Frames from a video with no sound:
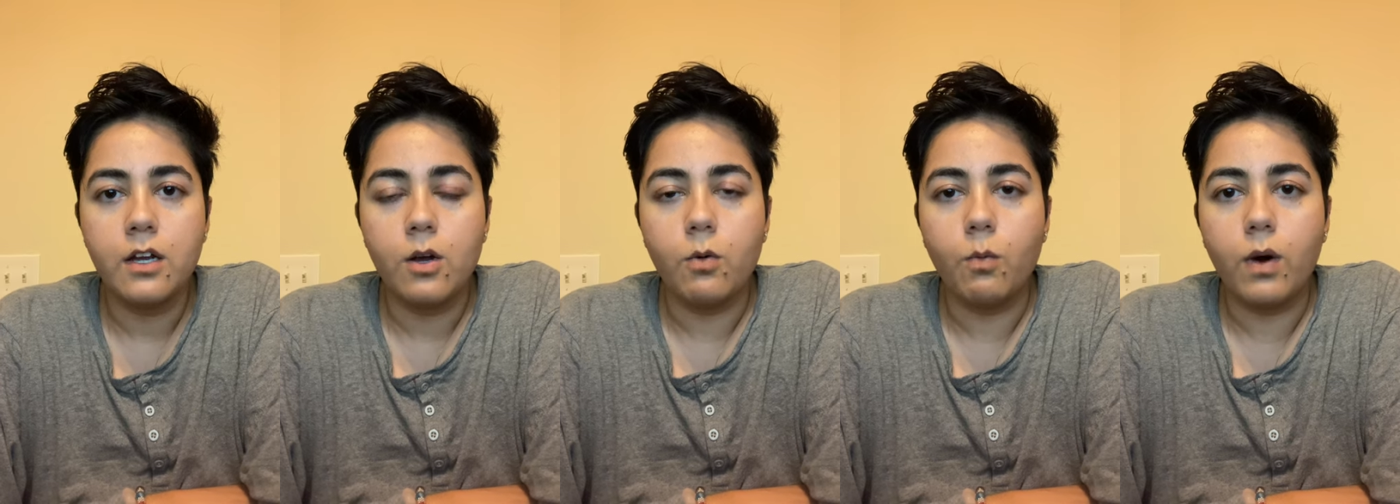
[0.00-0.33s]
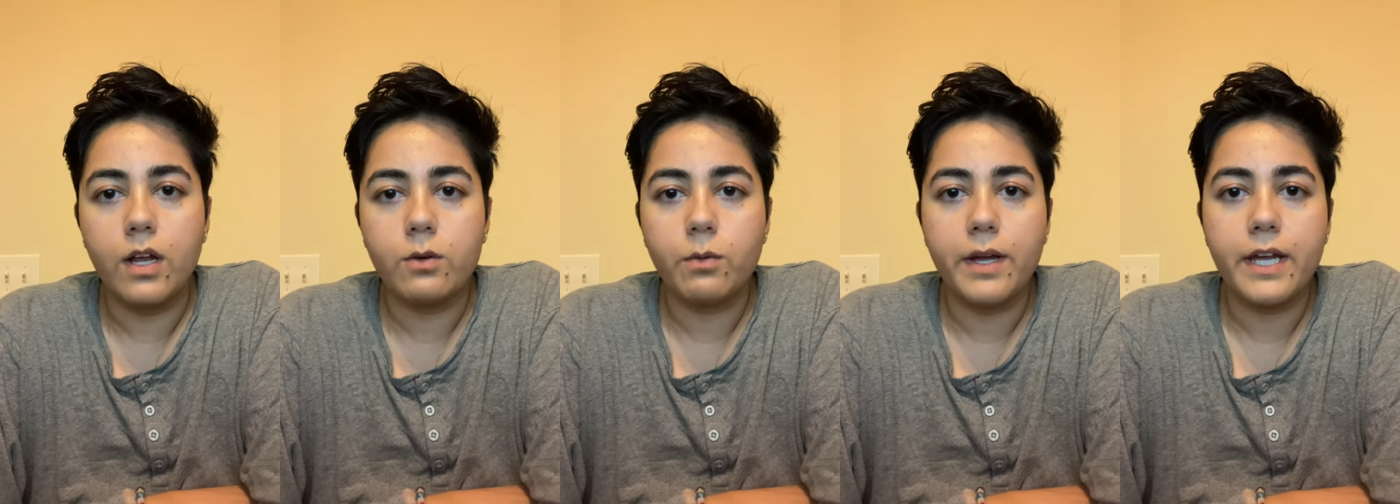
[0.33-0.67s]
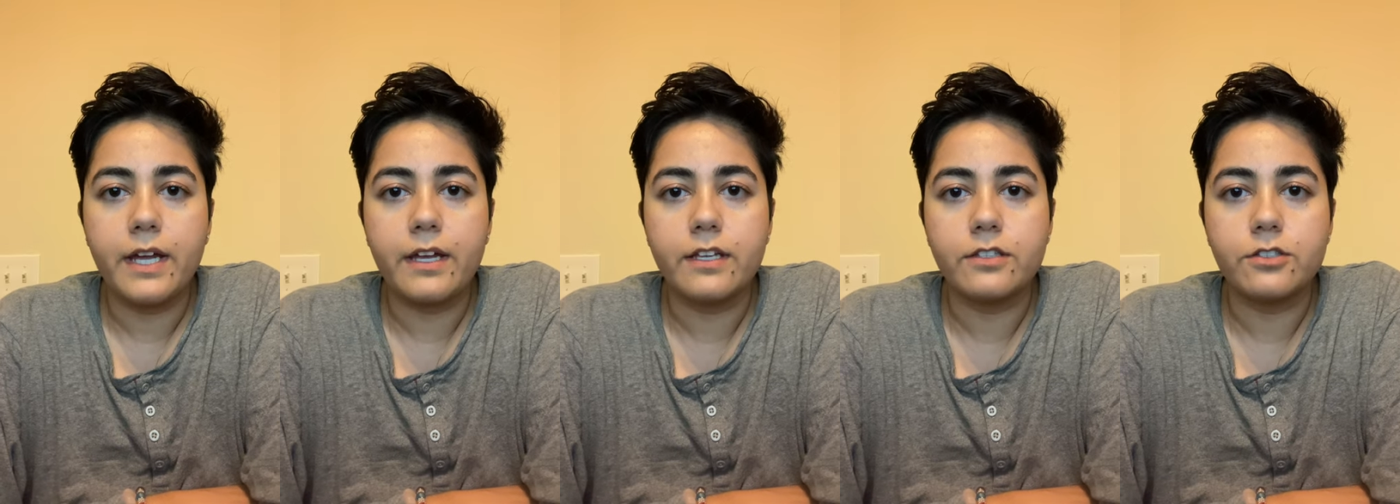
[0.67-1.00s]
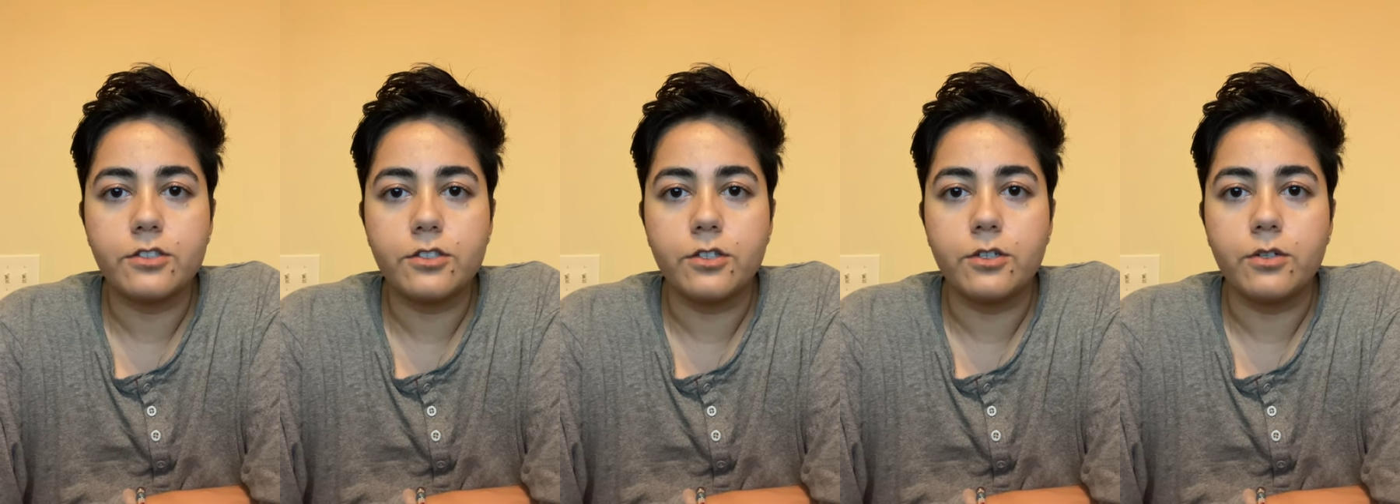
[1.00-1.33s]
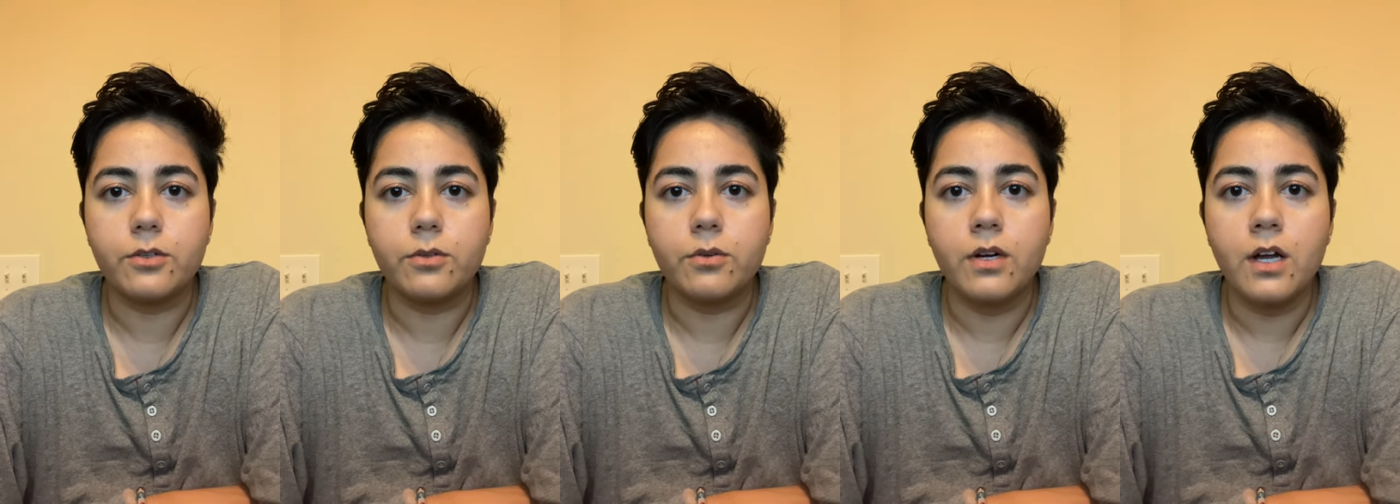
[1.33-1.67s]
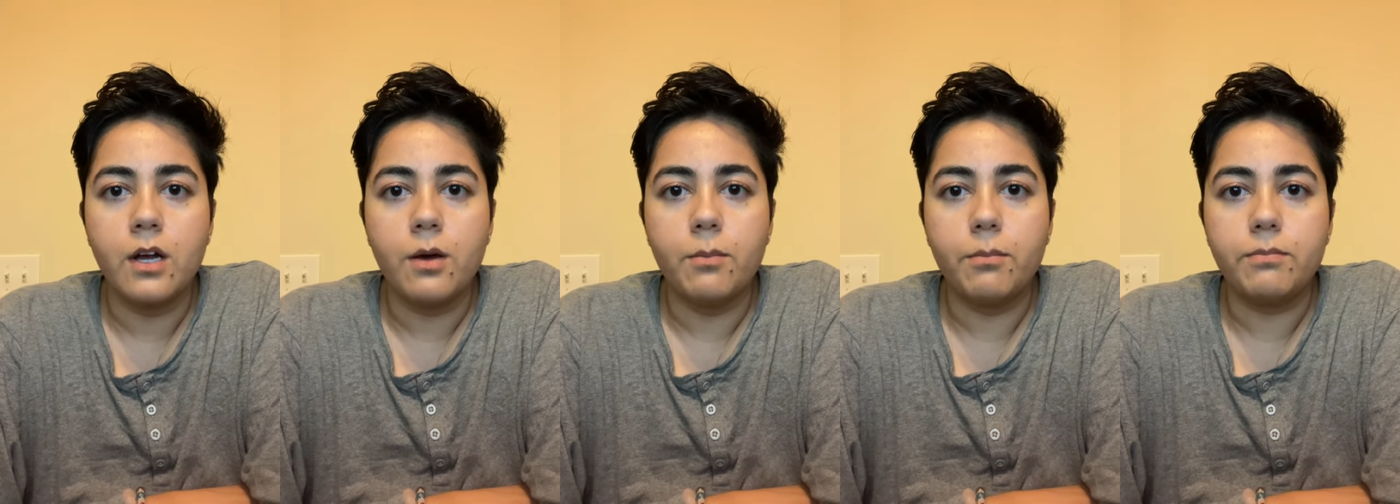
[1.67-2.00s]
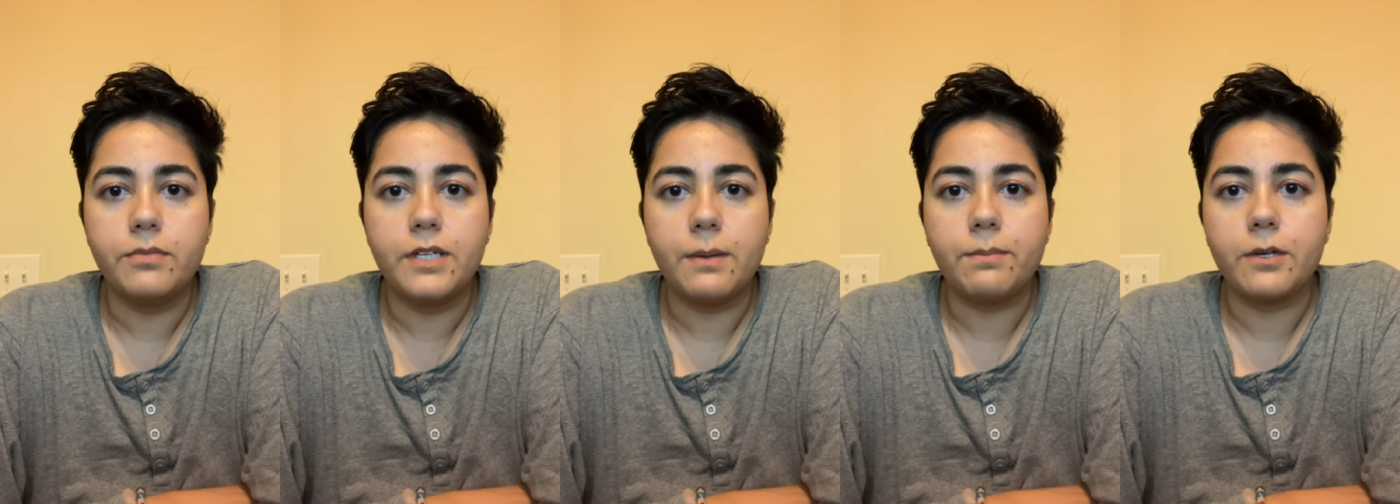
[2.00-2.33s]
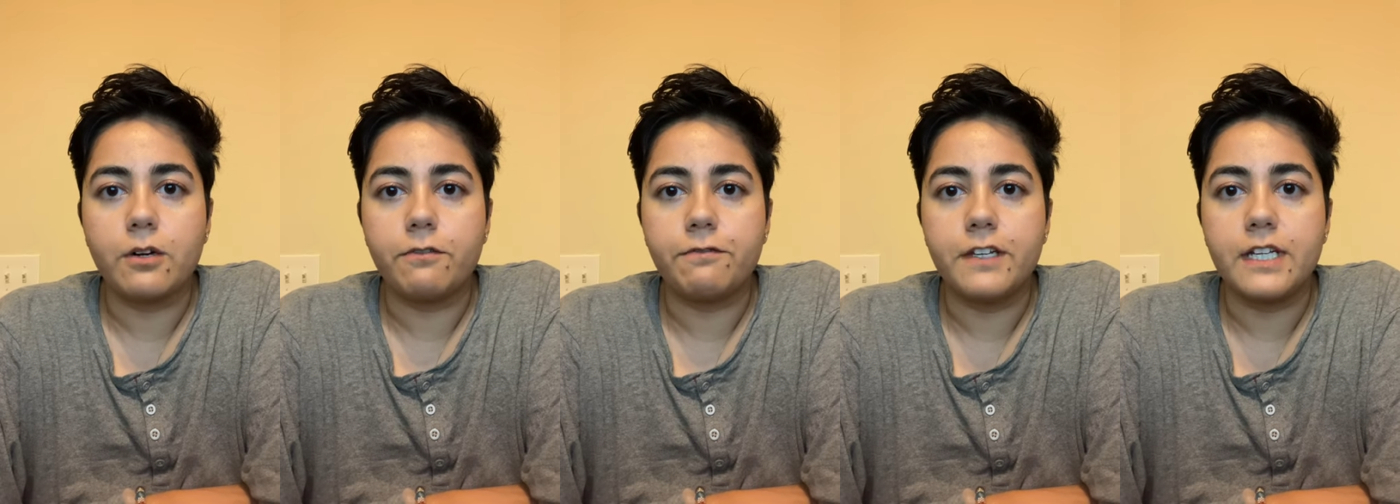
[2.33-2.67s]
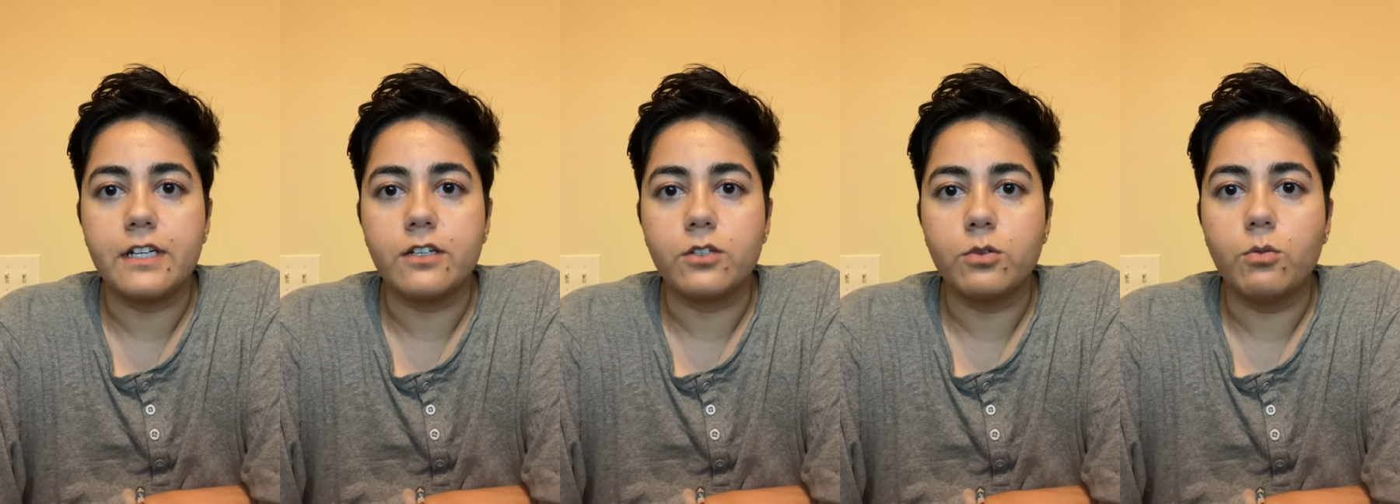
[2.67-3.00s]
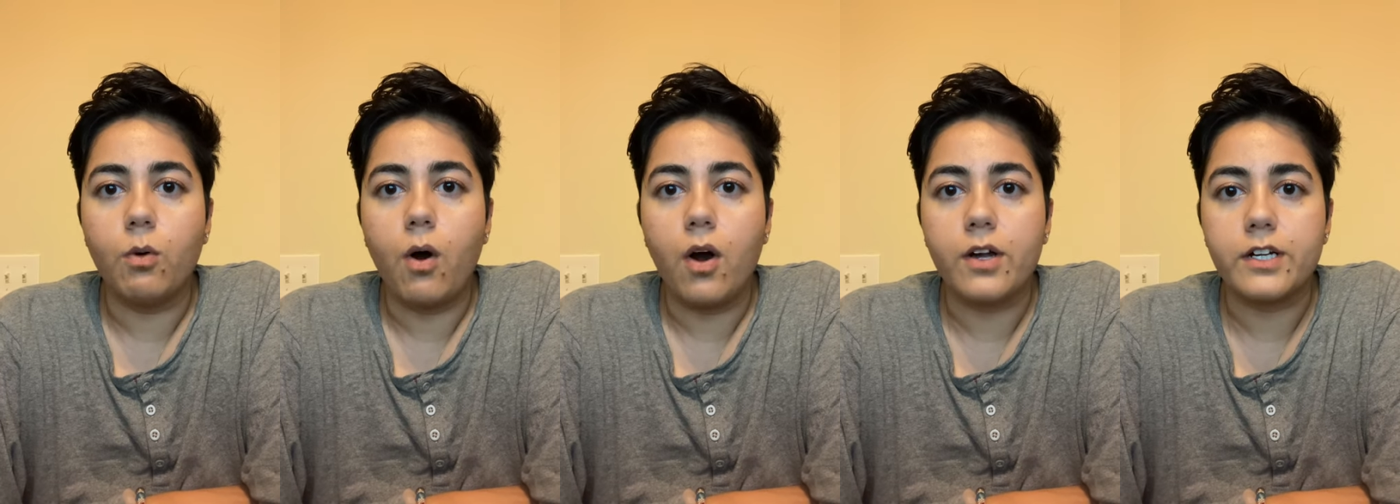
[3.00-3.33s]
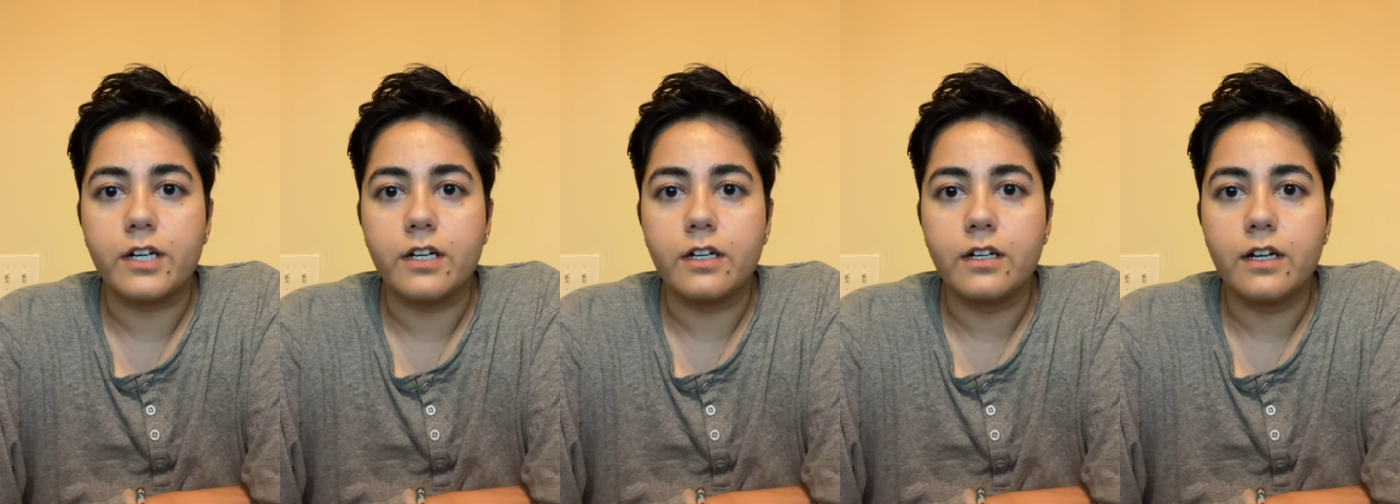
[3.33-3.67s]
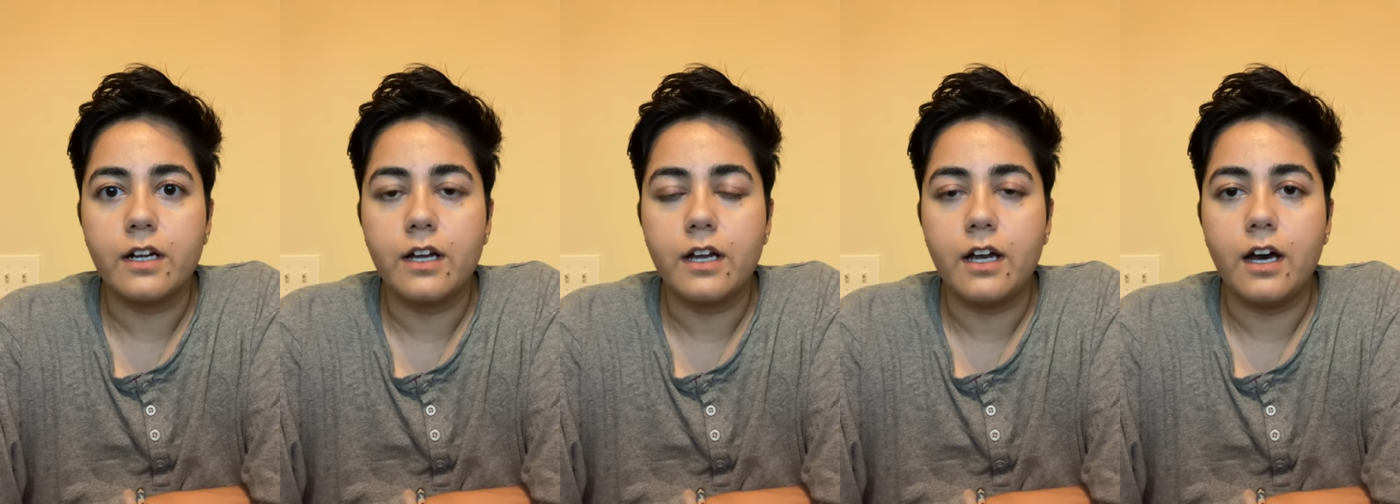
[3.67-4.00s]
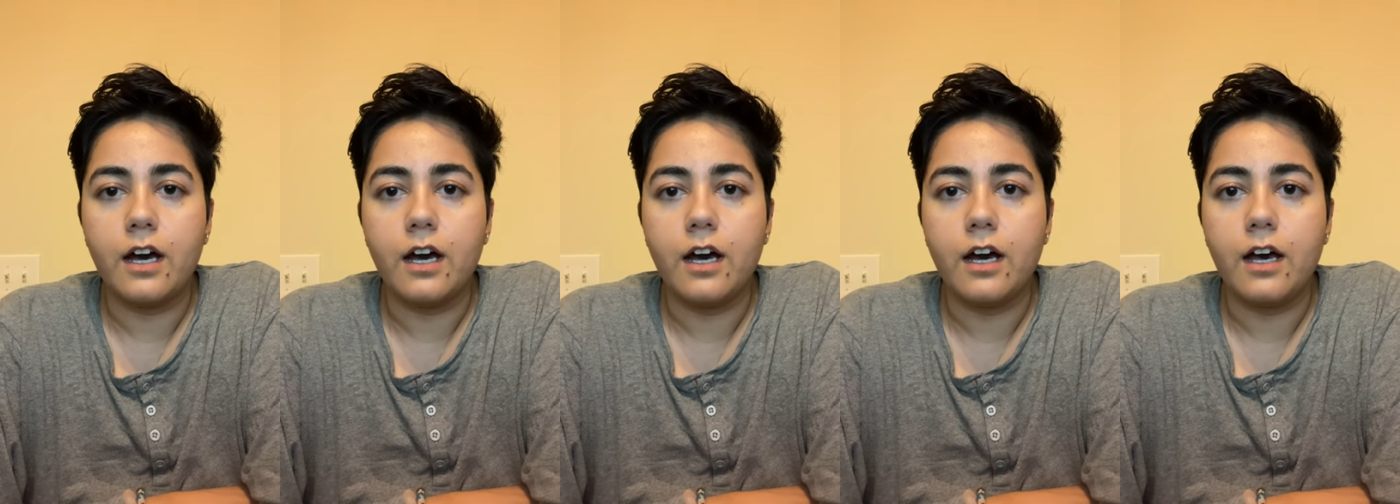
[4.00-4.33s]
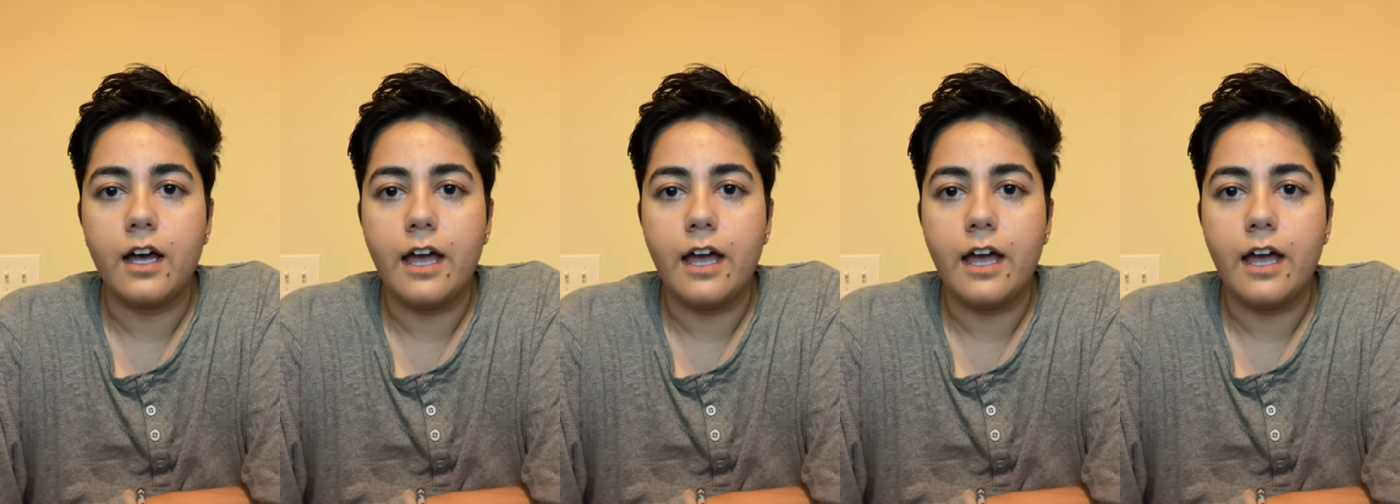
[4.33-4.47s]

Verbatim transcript: one way is to dip your feet into water uh,